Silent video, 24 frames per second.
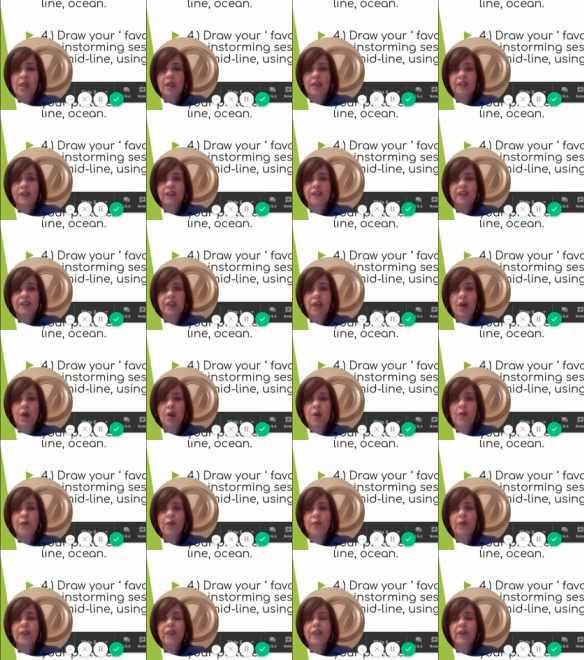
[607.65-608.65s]
So
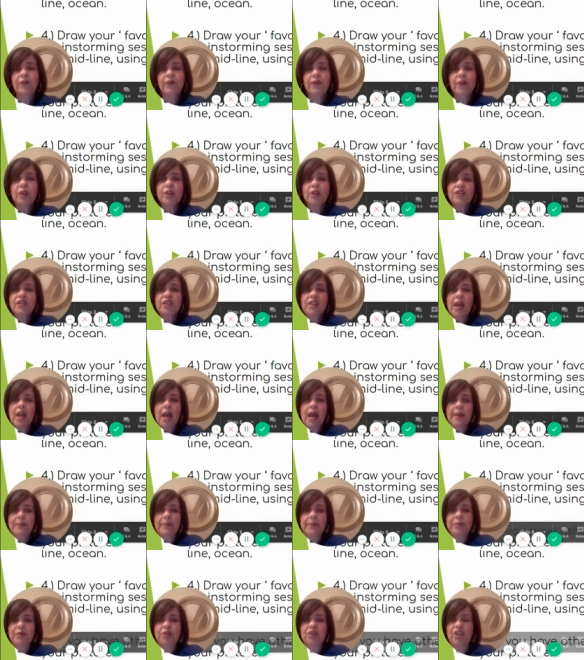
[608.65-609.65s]
for the first
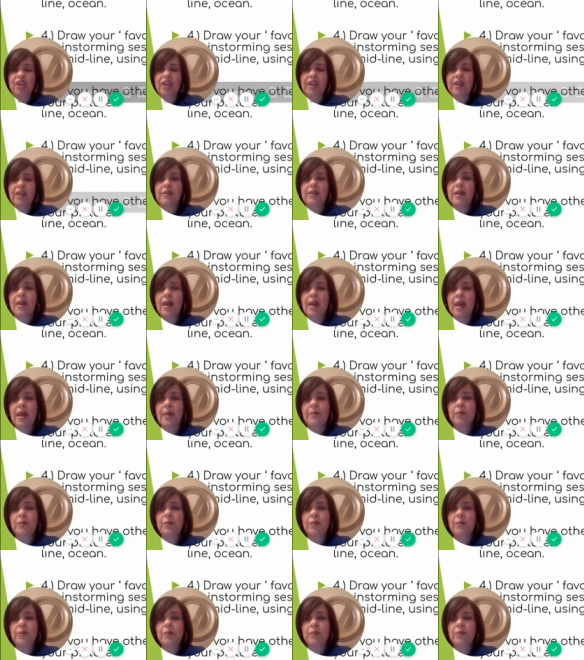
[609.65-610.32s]
option,